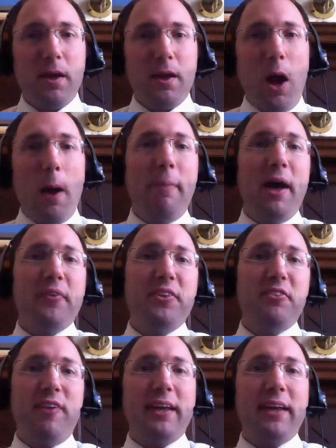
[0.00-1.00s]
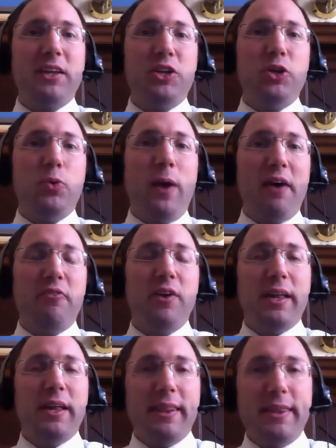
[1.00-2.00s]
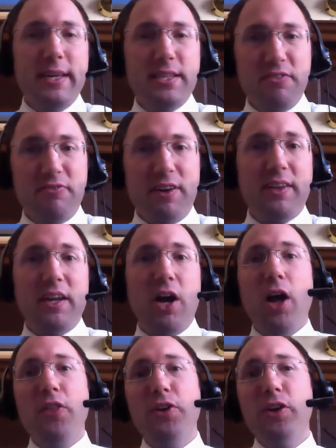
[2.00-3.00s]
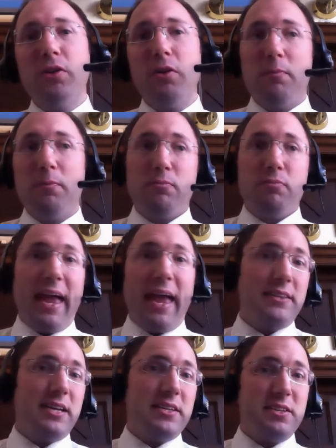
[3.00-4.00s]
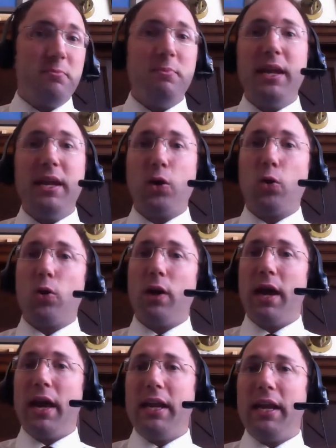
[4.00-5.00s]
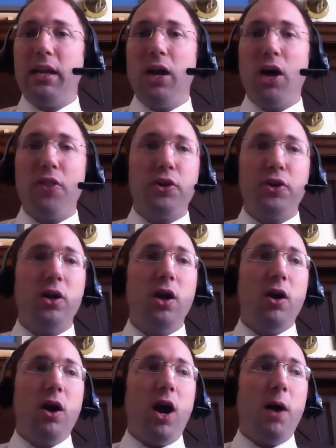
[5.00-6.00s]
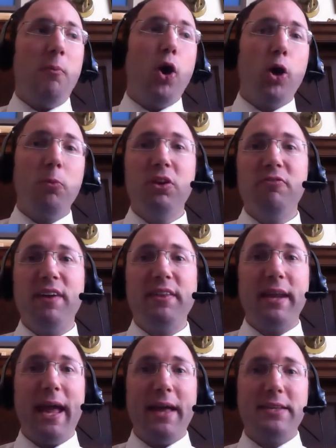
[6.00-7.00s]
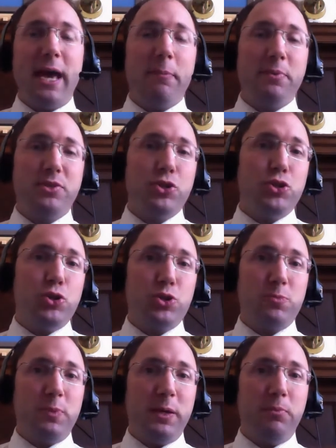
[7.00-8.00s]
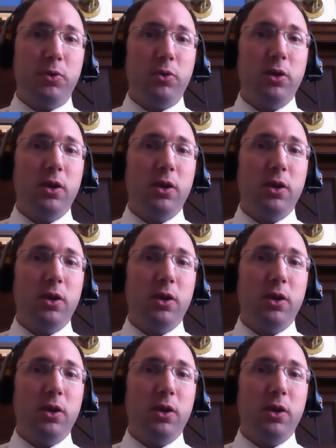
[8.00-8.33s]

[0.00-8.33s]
about the fact that you have this event than other anti-Semitic or any other um, horrible event that has happened to the Jewish people?